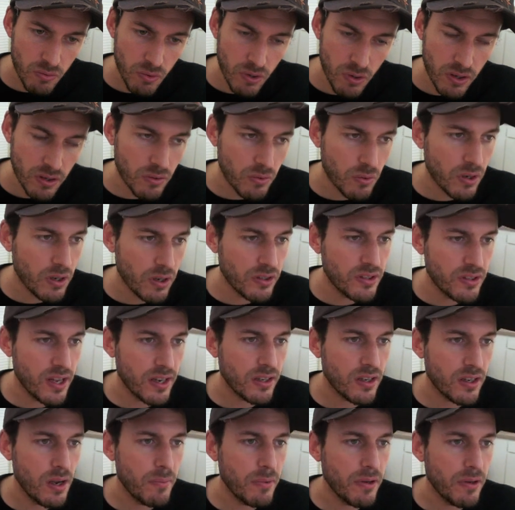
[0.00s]
Where is
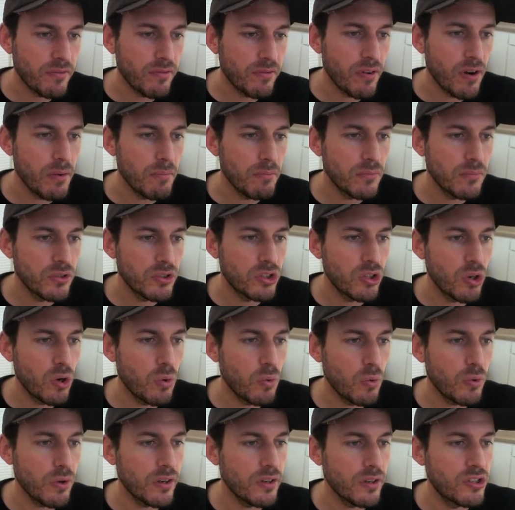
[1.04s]
that coming from?
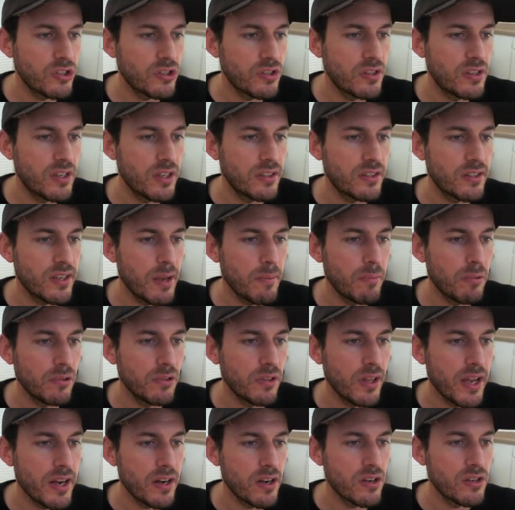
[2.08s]
So just disable
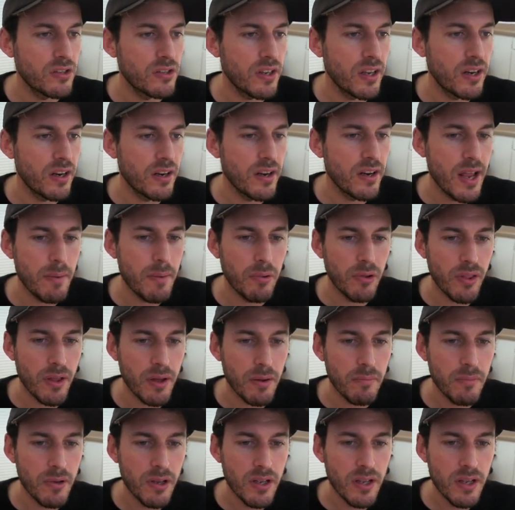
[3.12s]
layers and enable
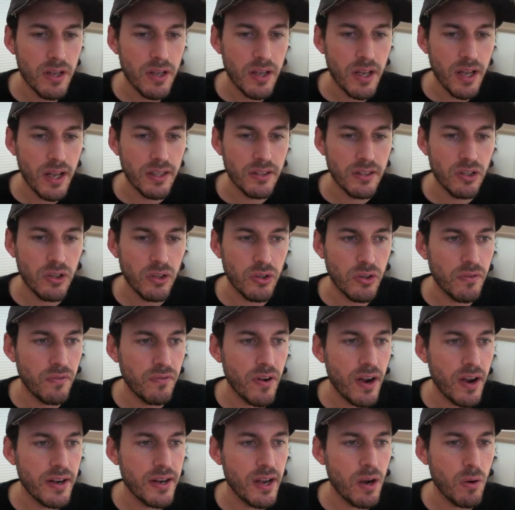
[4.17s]
them until you
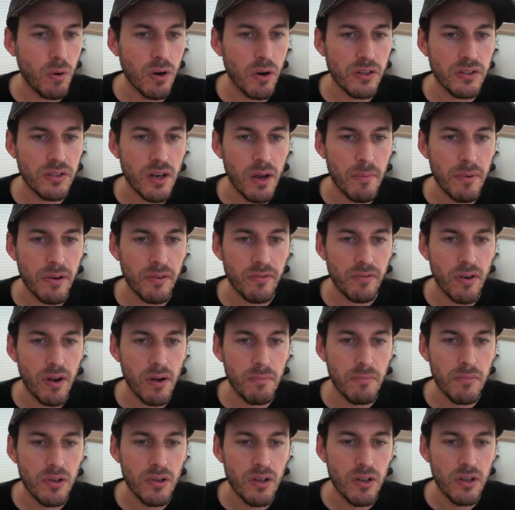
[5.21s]
find out where it's coming
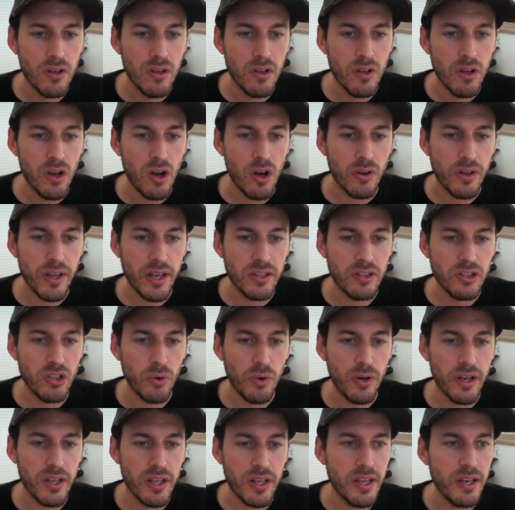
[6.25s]
from. Okay, so
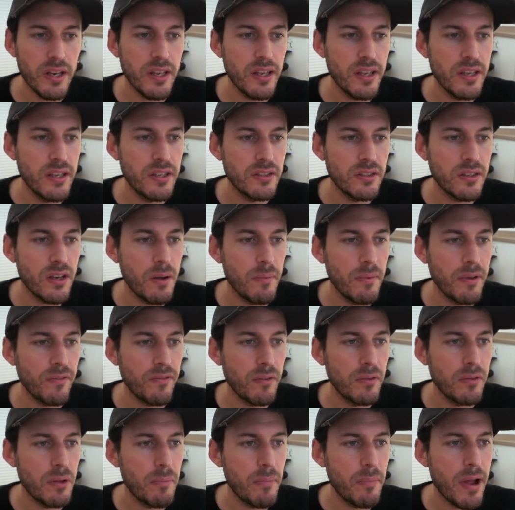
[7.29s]
it is coming
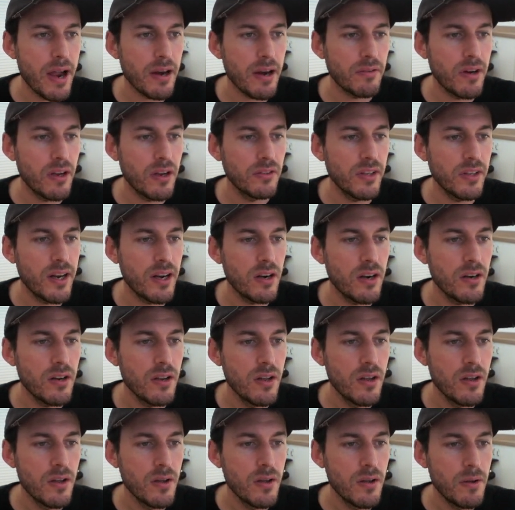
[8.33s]
from the background layer,
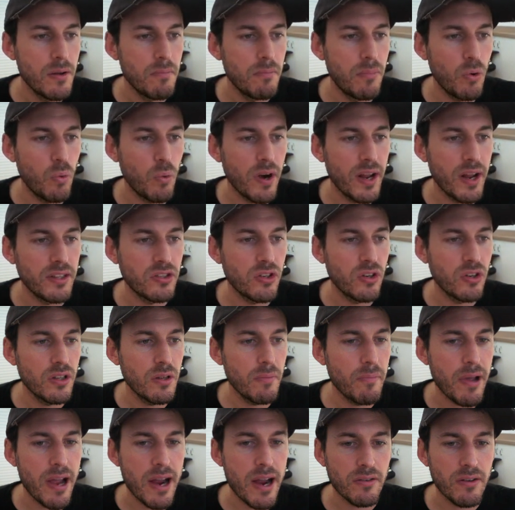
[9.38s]
but when I turn the
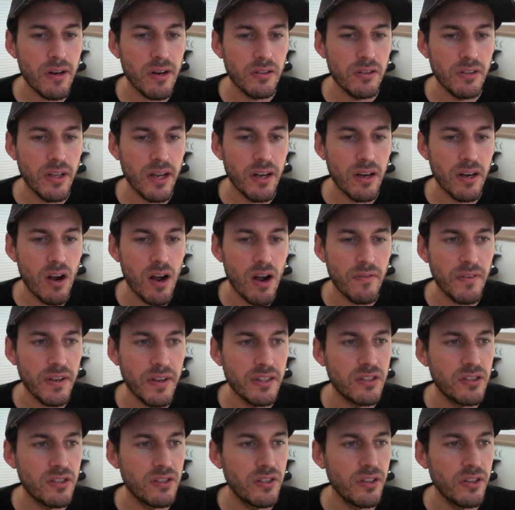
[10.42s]
background layer off,
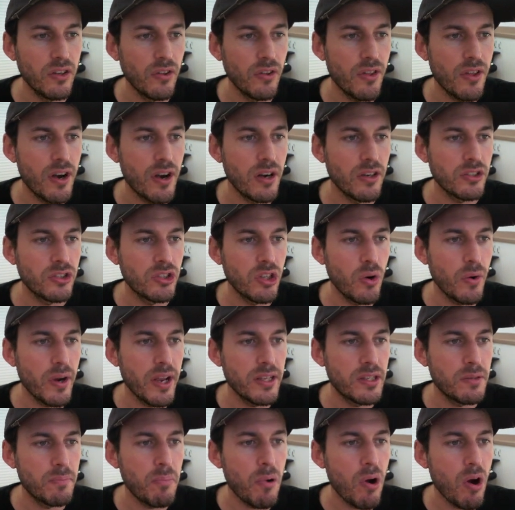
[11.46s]
it's still there. So
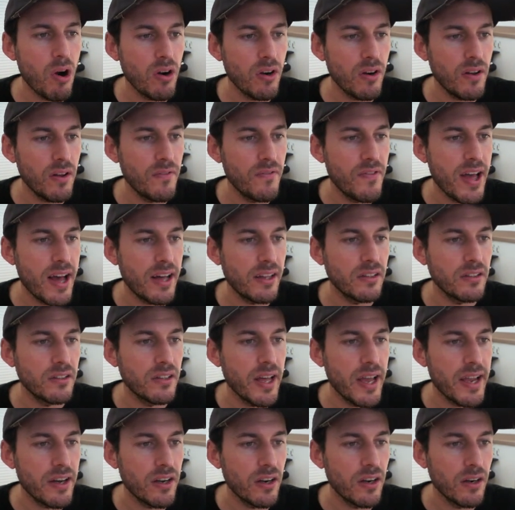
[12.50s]
it's part of that
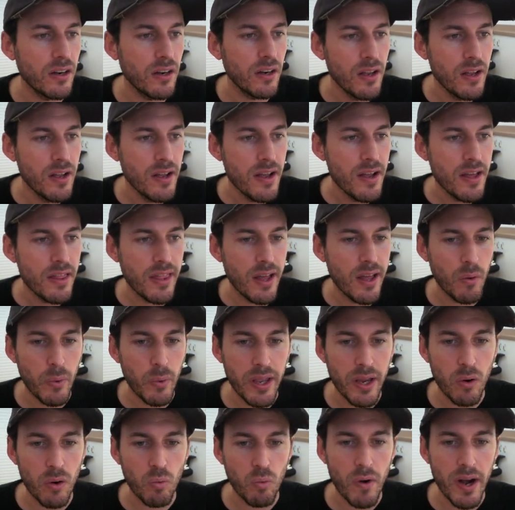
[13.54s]
layer that
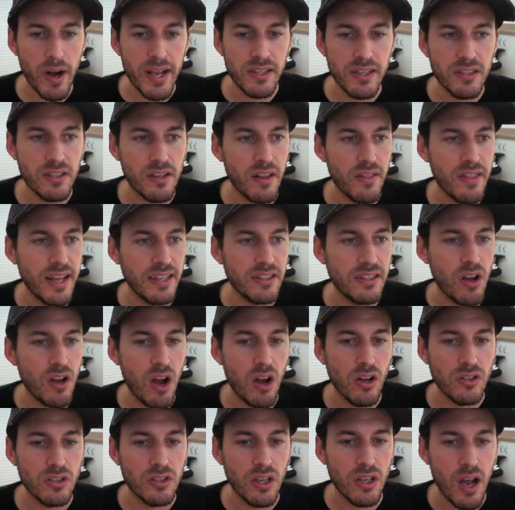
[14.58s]
we erased that's
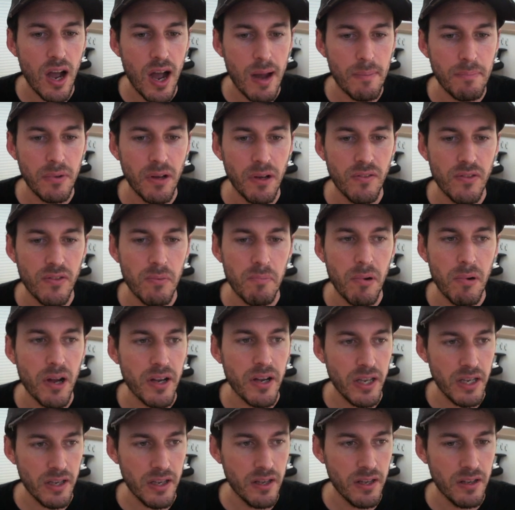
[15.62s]
on top of the
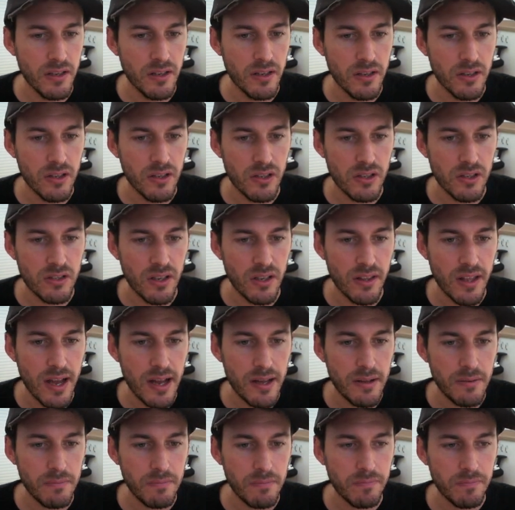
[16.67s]
bunny. You see
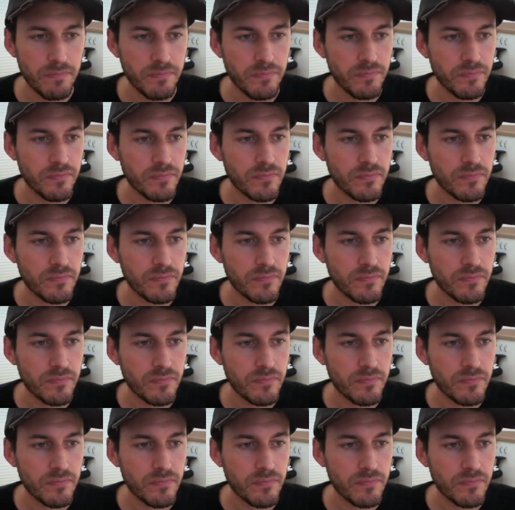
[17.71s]
that?